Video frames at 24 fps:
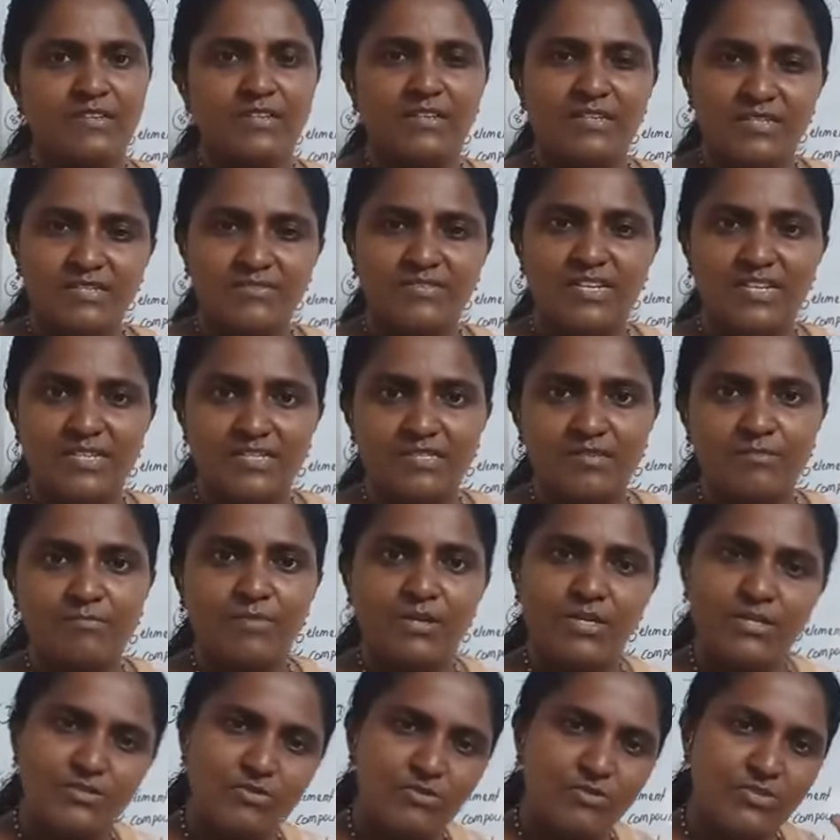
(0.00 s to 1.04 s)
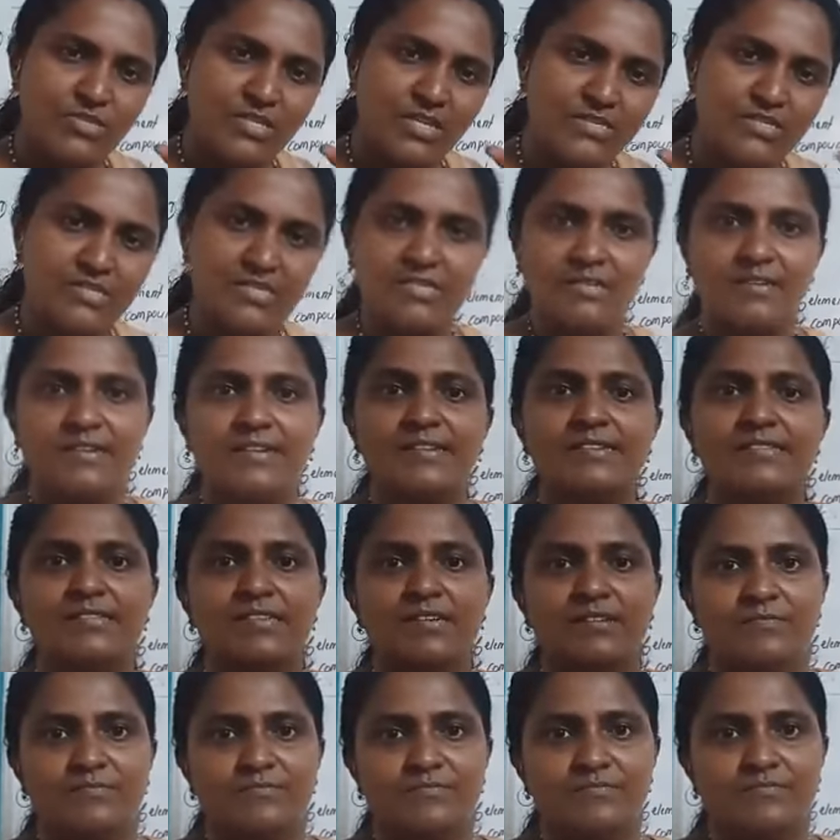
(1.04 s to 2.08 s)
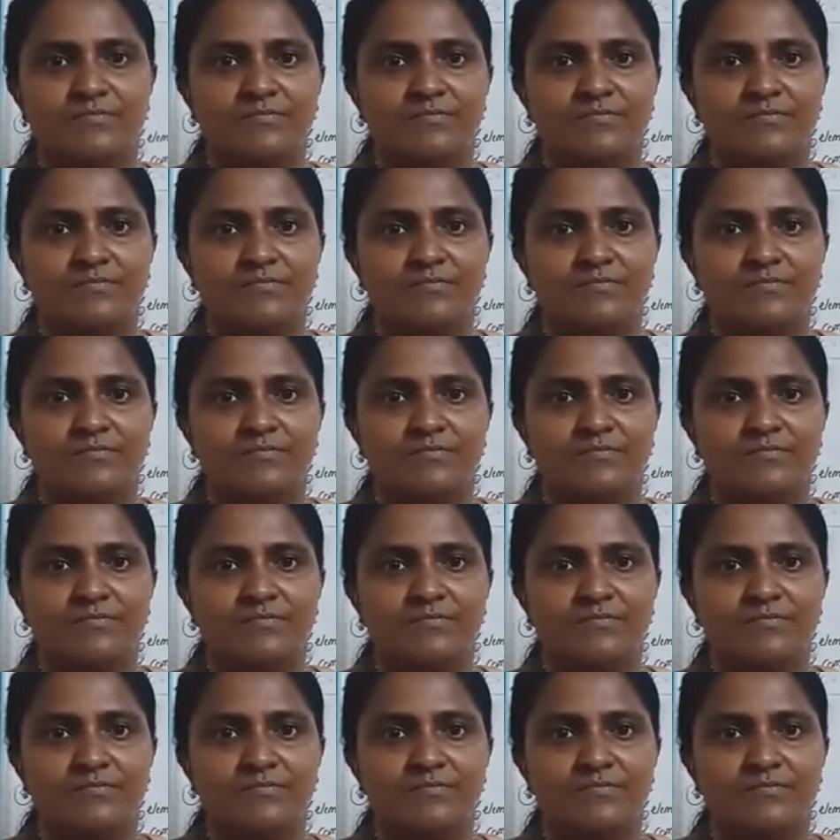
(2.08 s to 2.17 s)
It is very simple, so just listen.